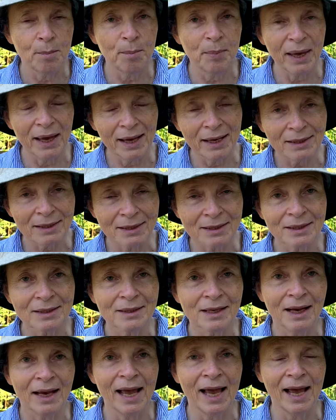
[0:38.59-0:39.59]

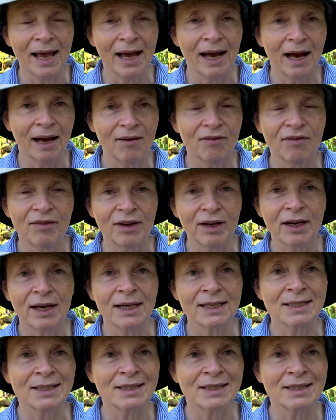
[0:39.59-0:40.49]
Pests have a